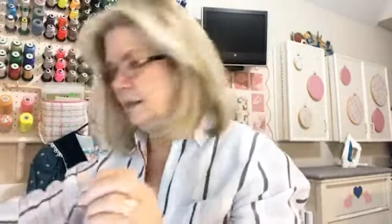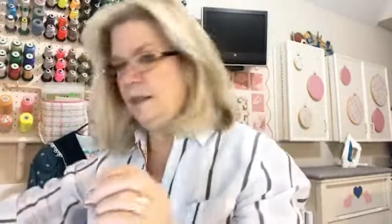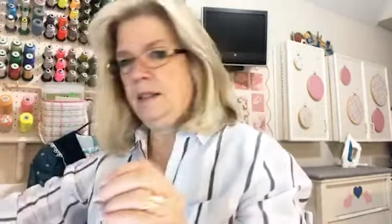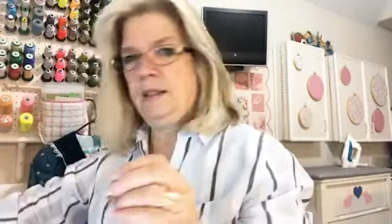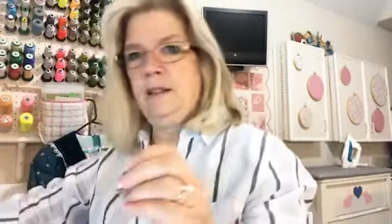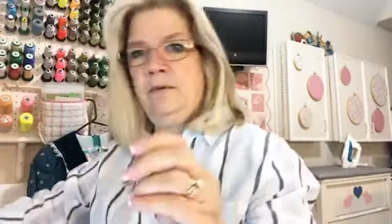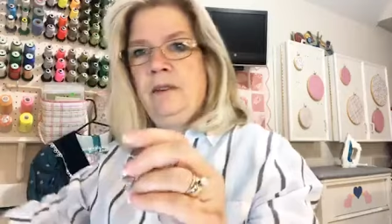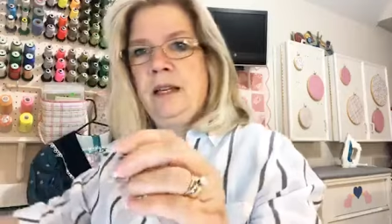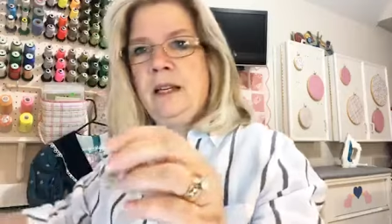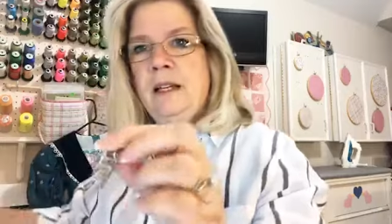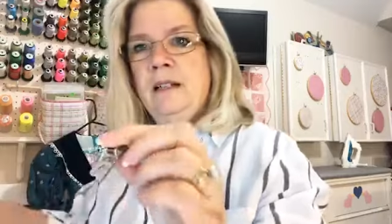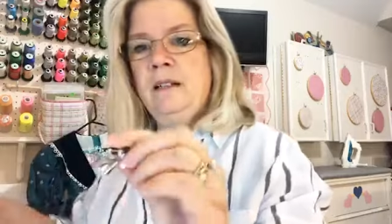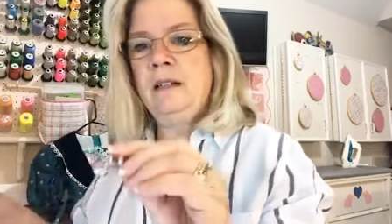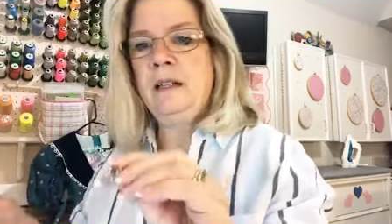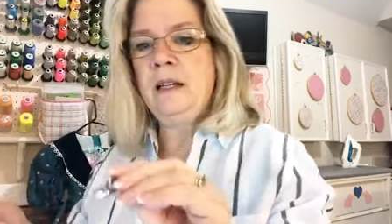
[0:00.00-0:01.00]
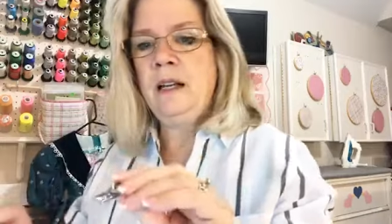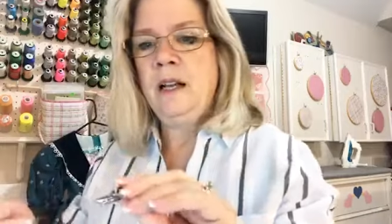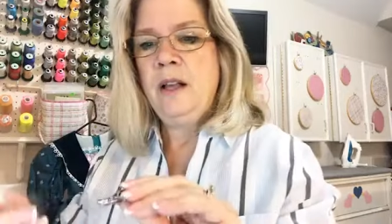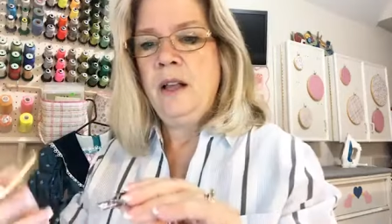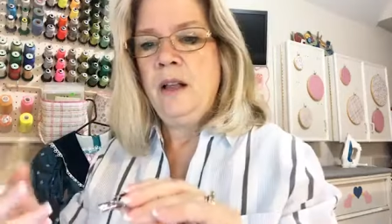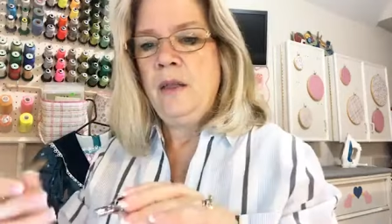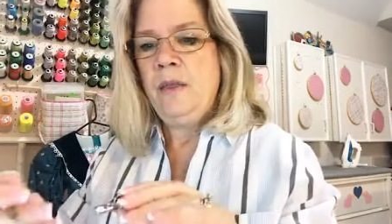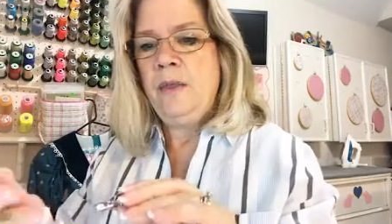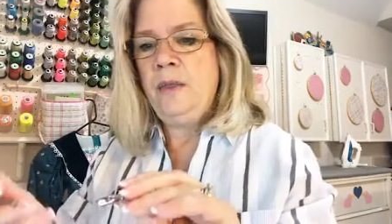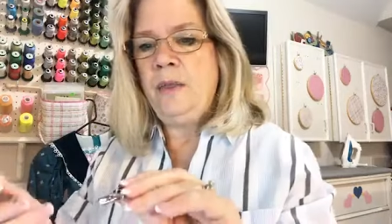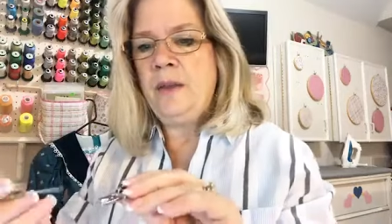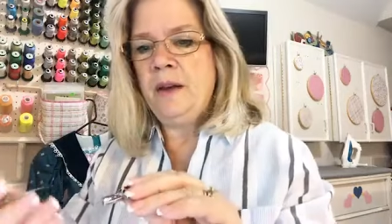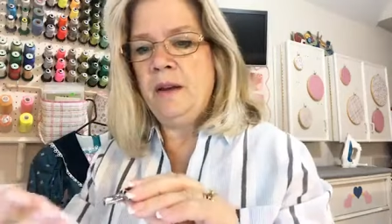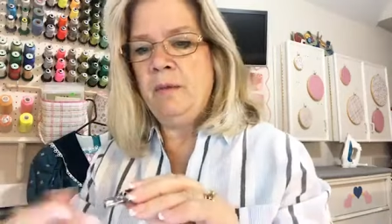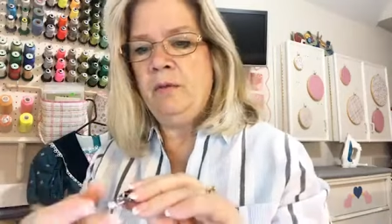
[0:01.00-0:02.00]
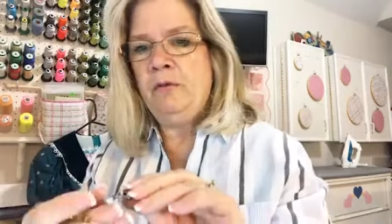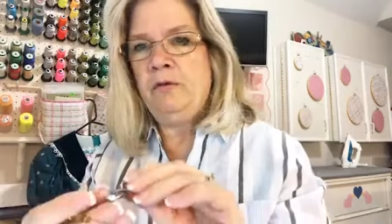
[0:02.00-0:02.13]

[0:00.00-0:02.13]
See if I can. The